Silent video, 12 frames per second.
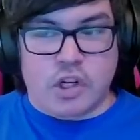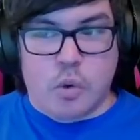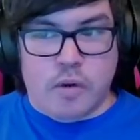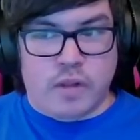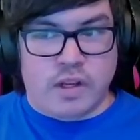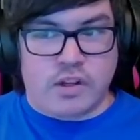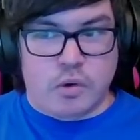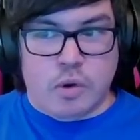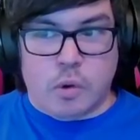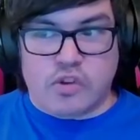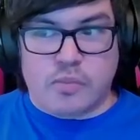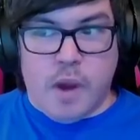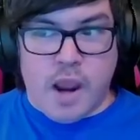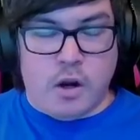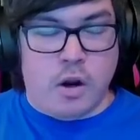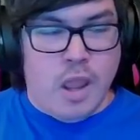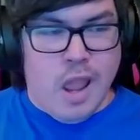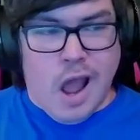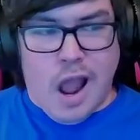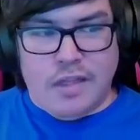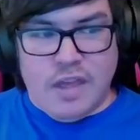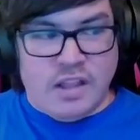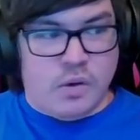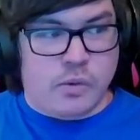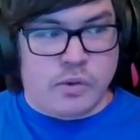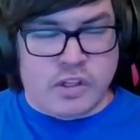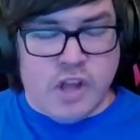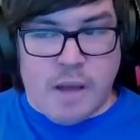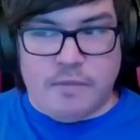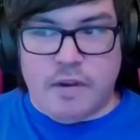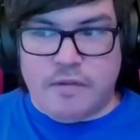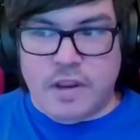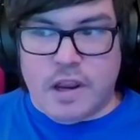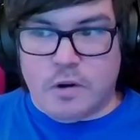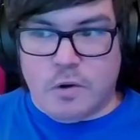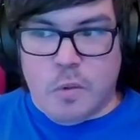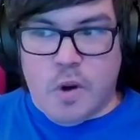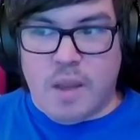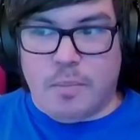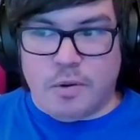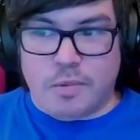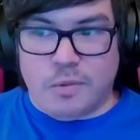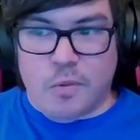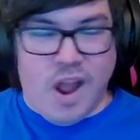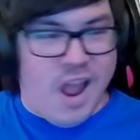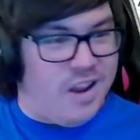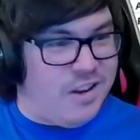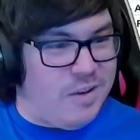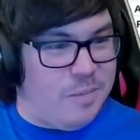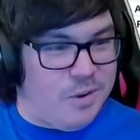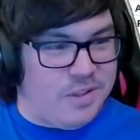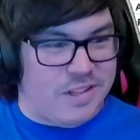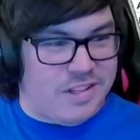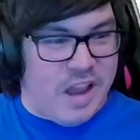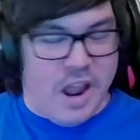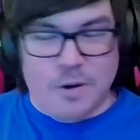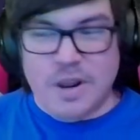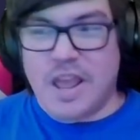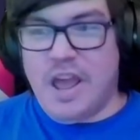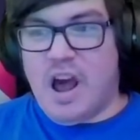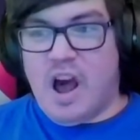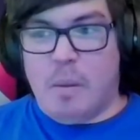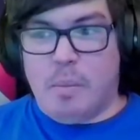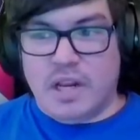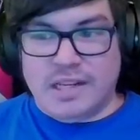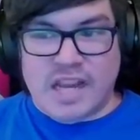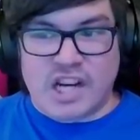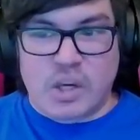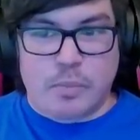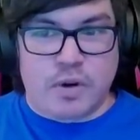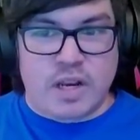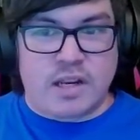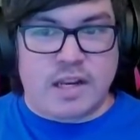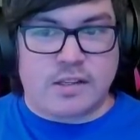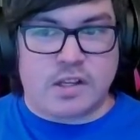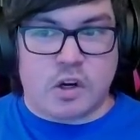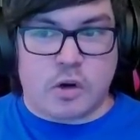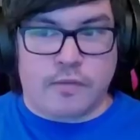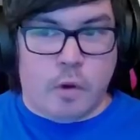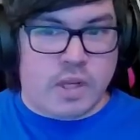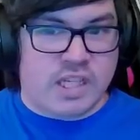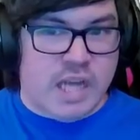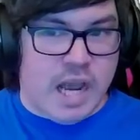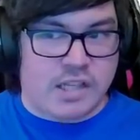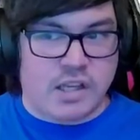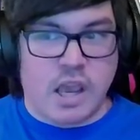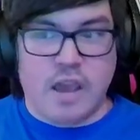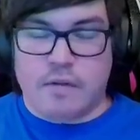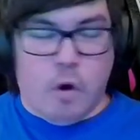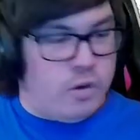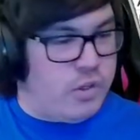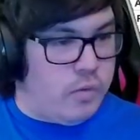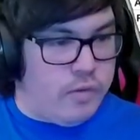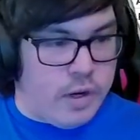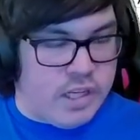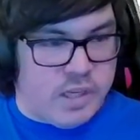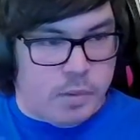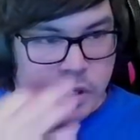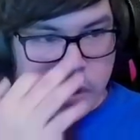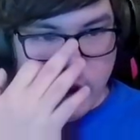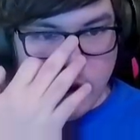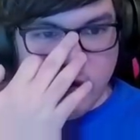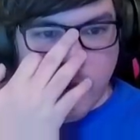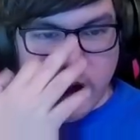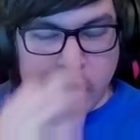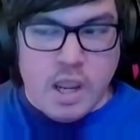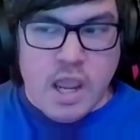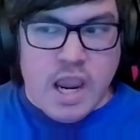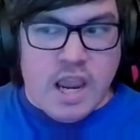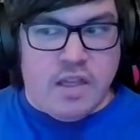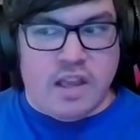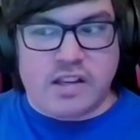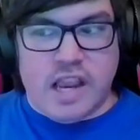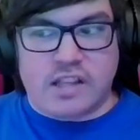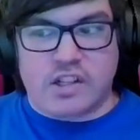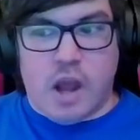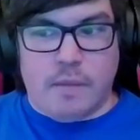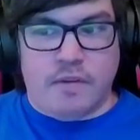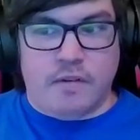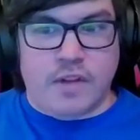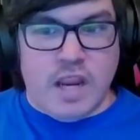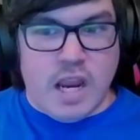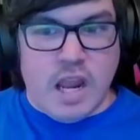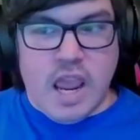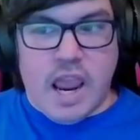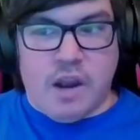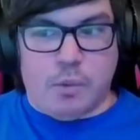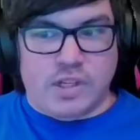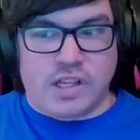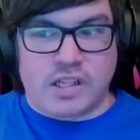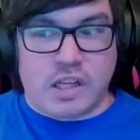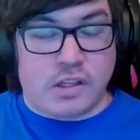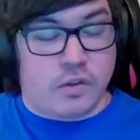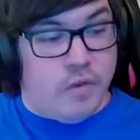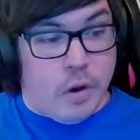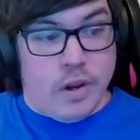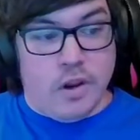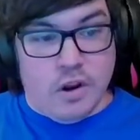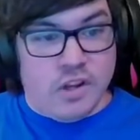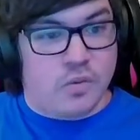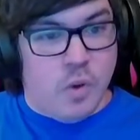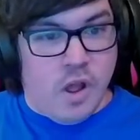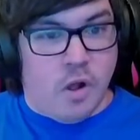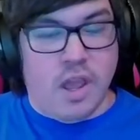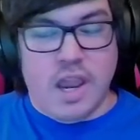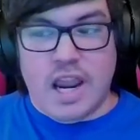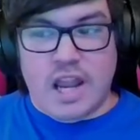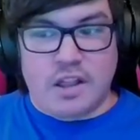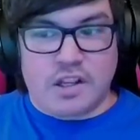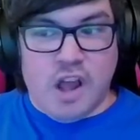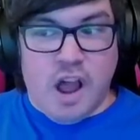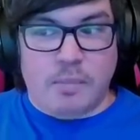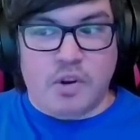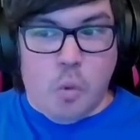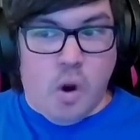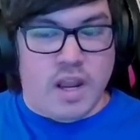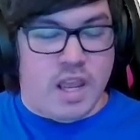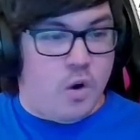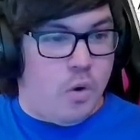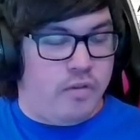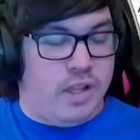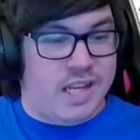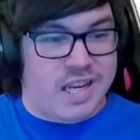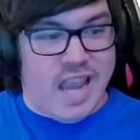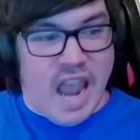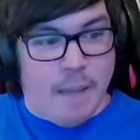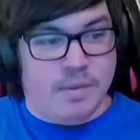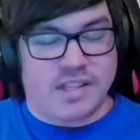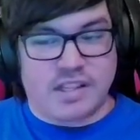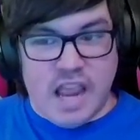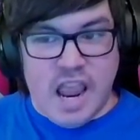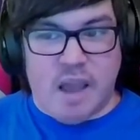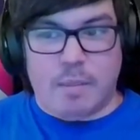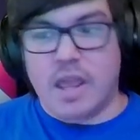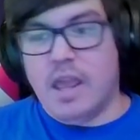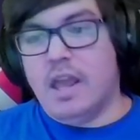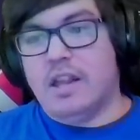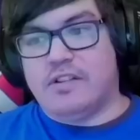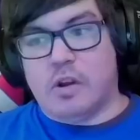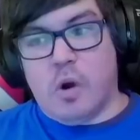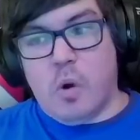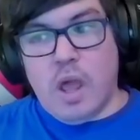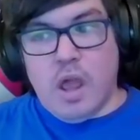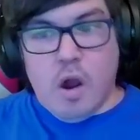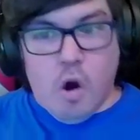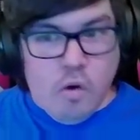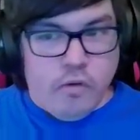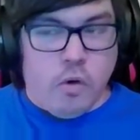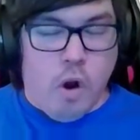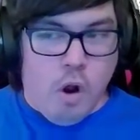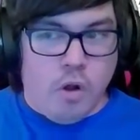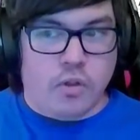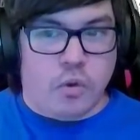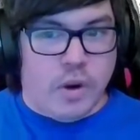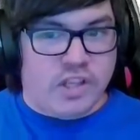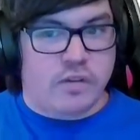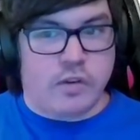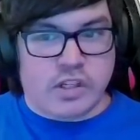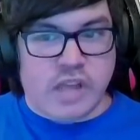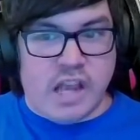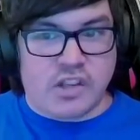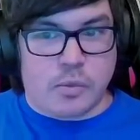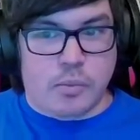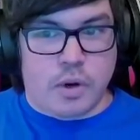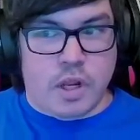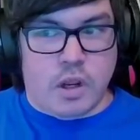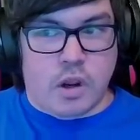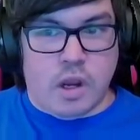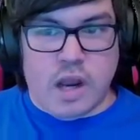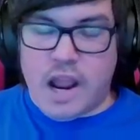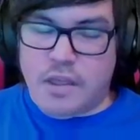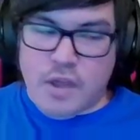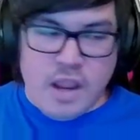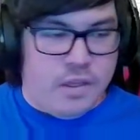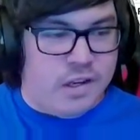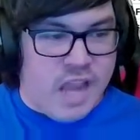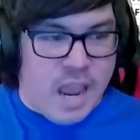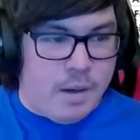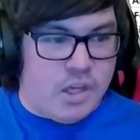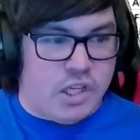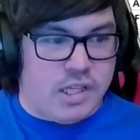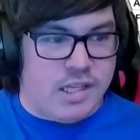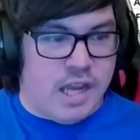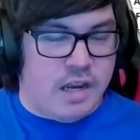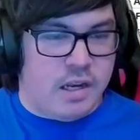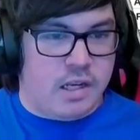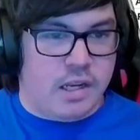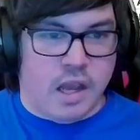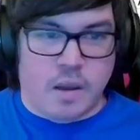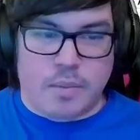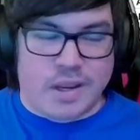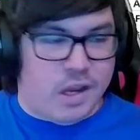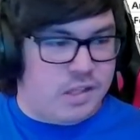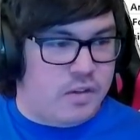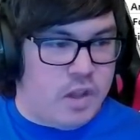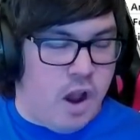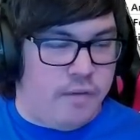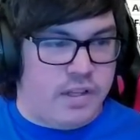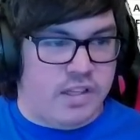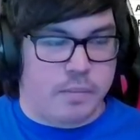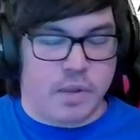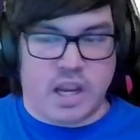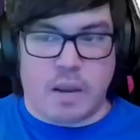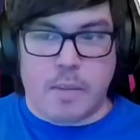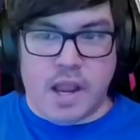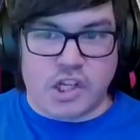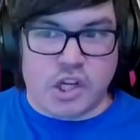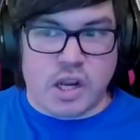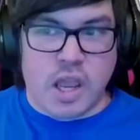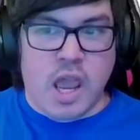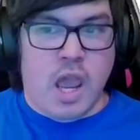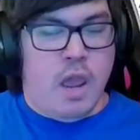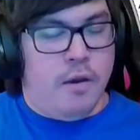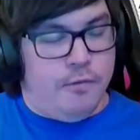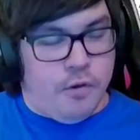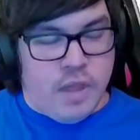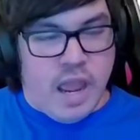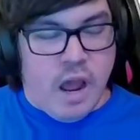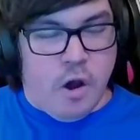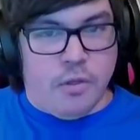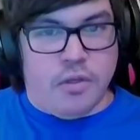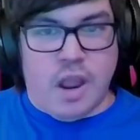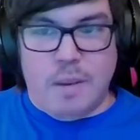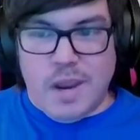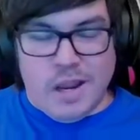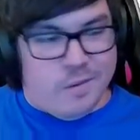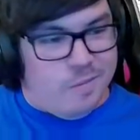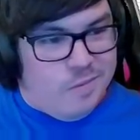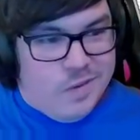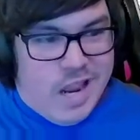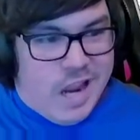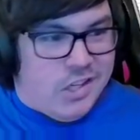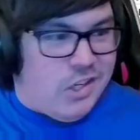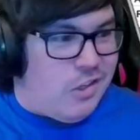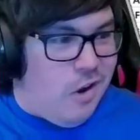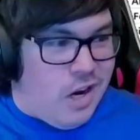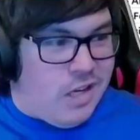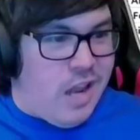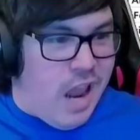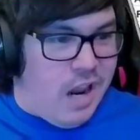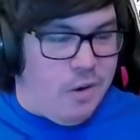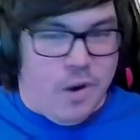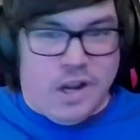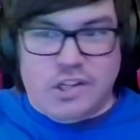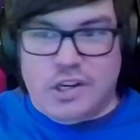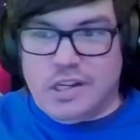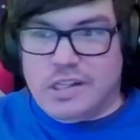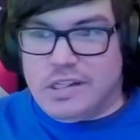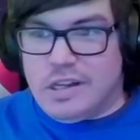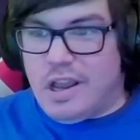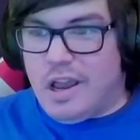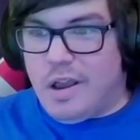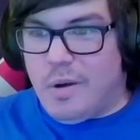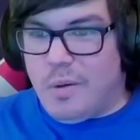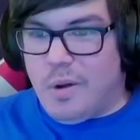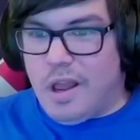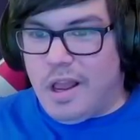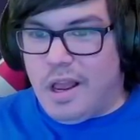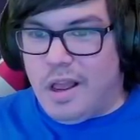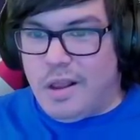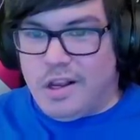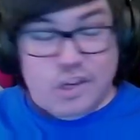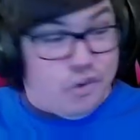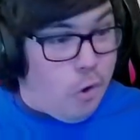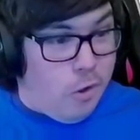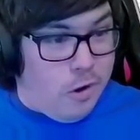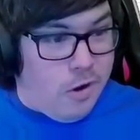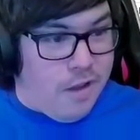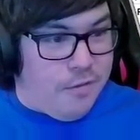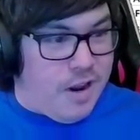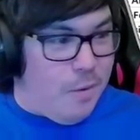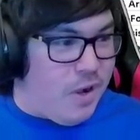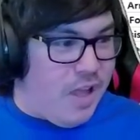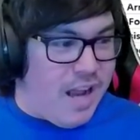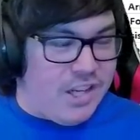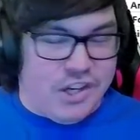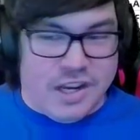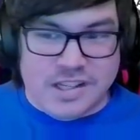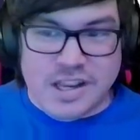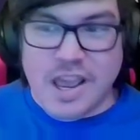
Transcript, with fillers: equivalent to Ghost Spider. I think this was the top 50. I don't know why I put why I didn't put this down, uh, but it's actually pretty decent. Her focus stats also very similar to Ghost Spider. In this case, top 15, and resistance very good as well. In the top 20, equivalent to Cap Sam. So overall, the rest of her stats are pretty good. I think the damage is intended uh, because of the offense up, like I mentioned. For the health, I mean, yeah, she's not a tank, right? She's uh, uh, controller. I forget what class she is.